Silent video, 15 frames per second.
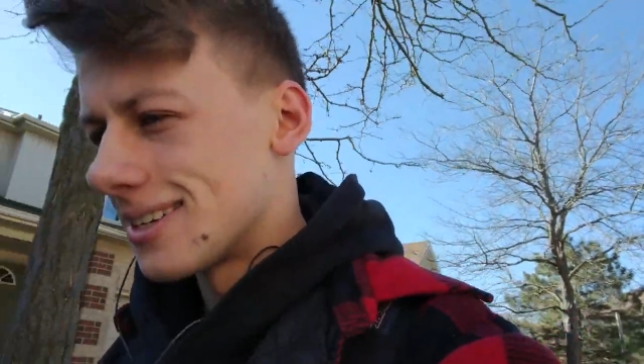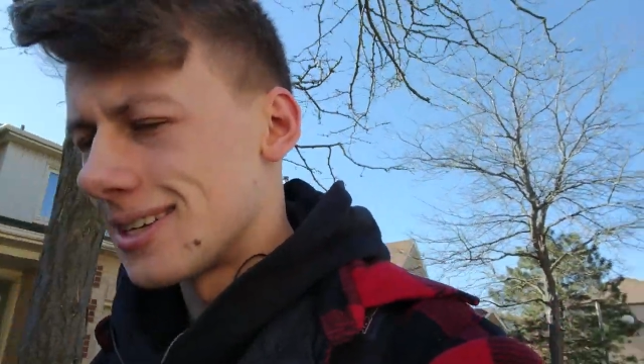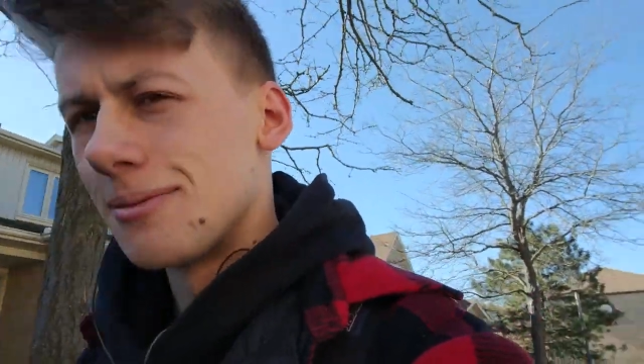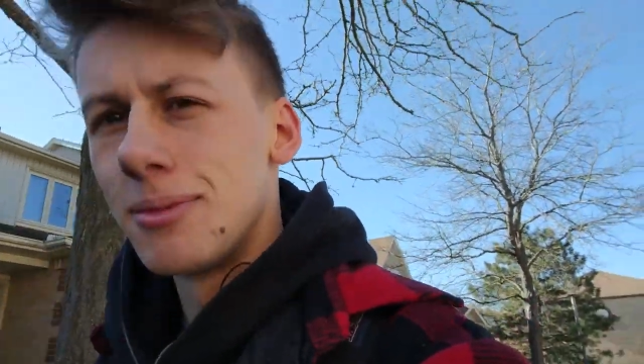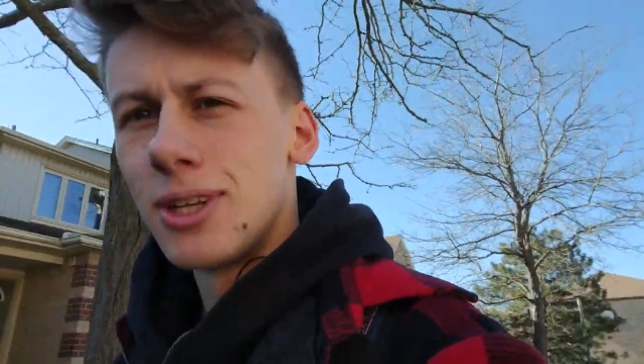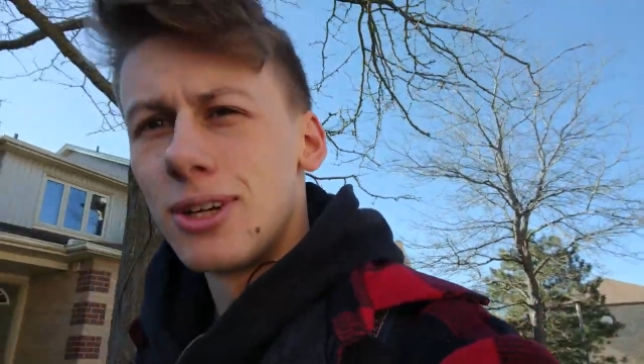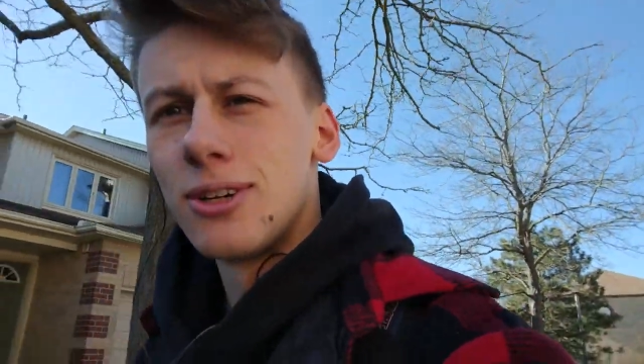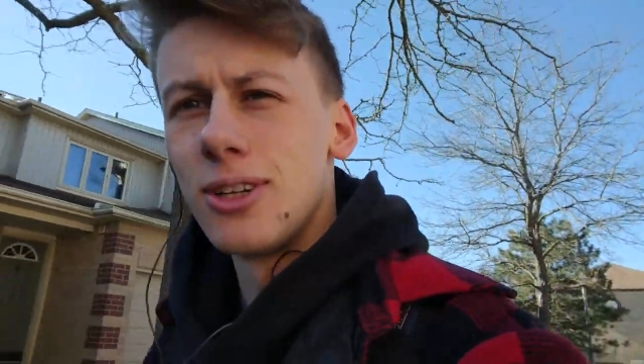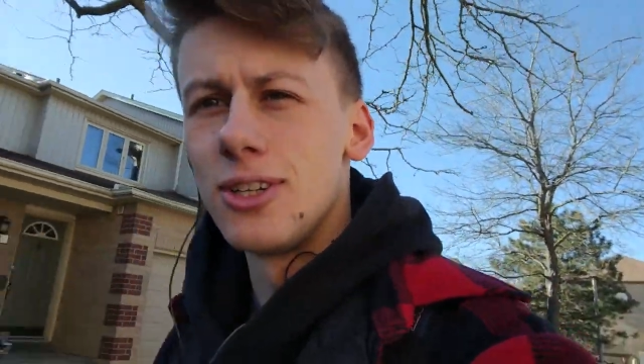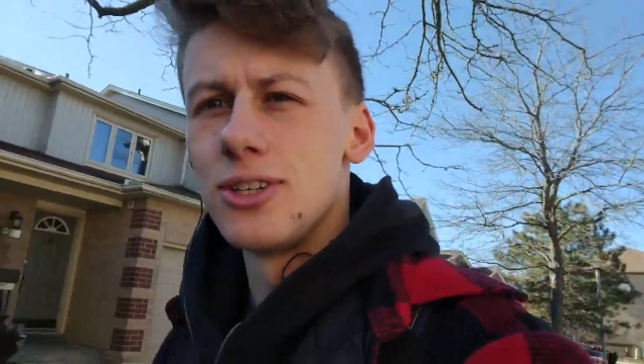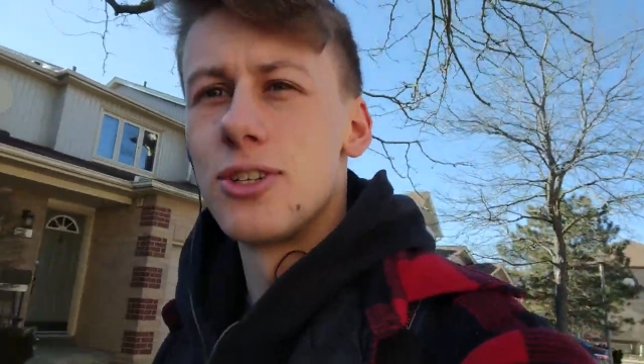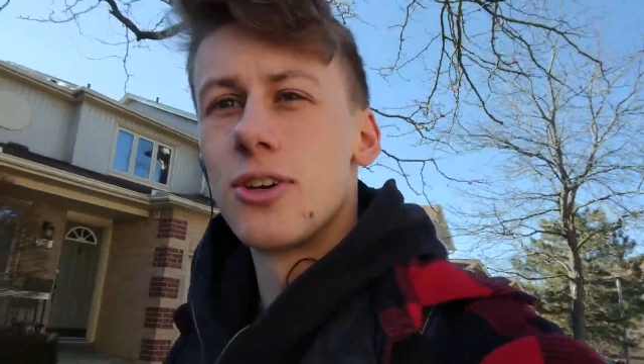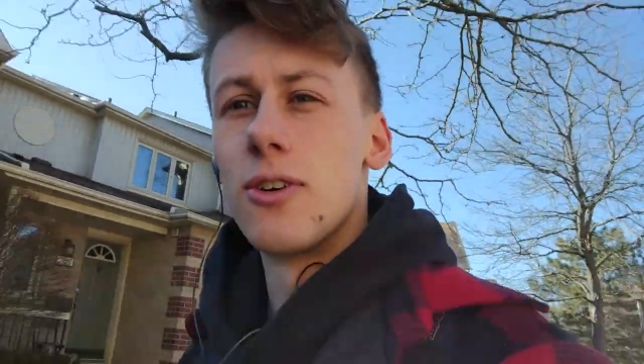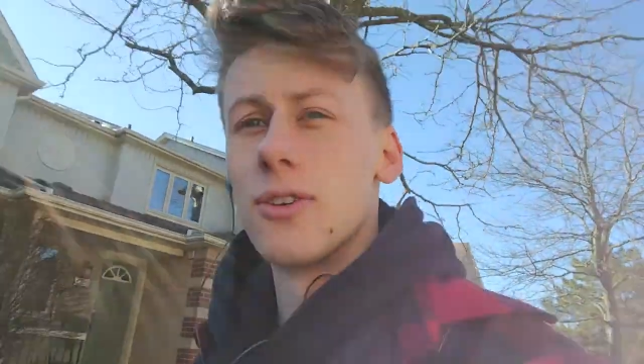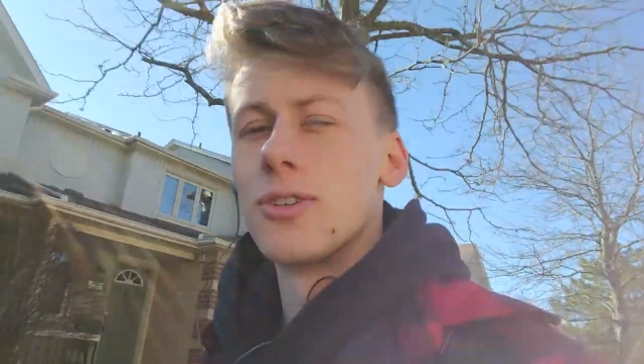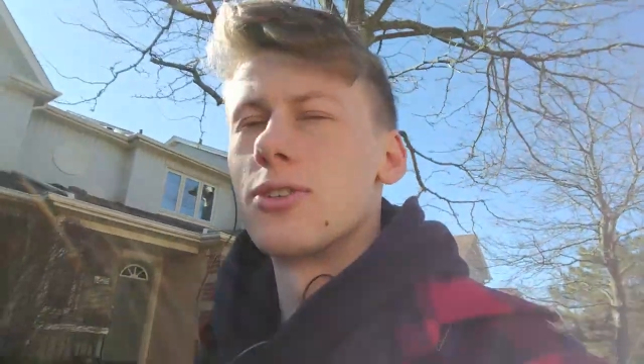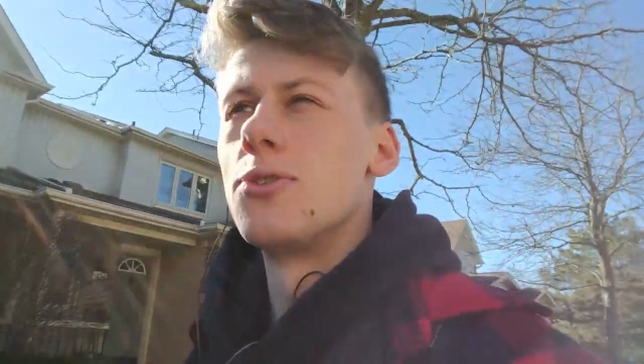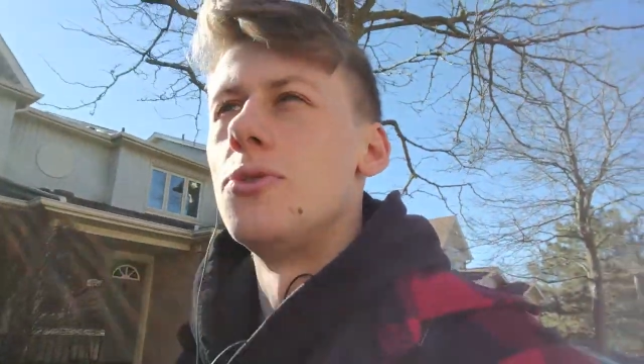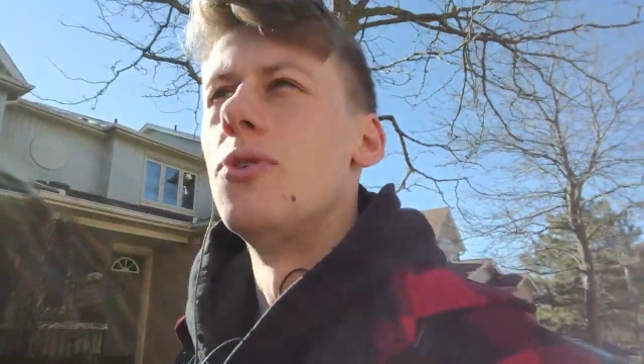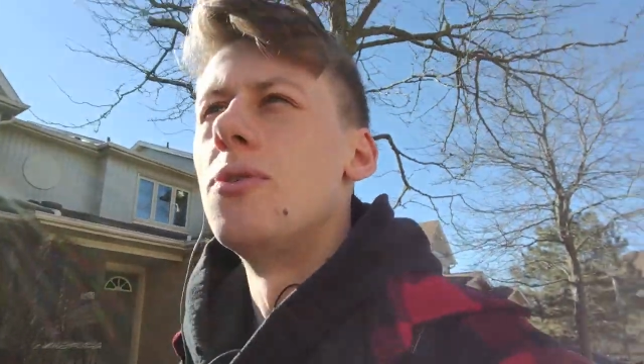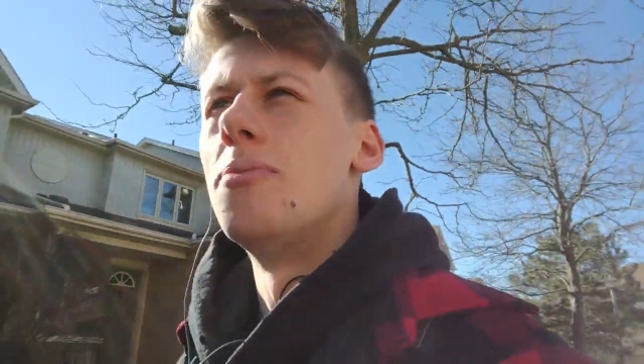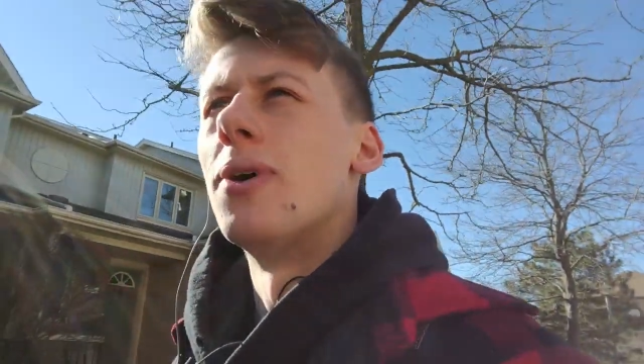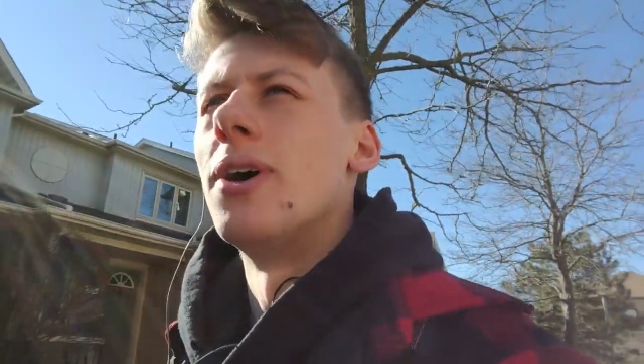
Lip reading: because I'm literally just going to school,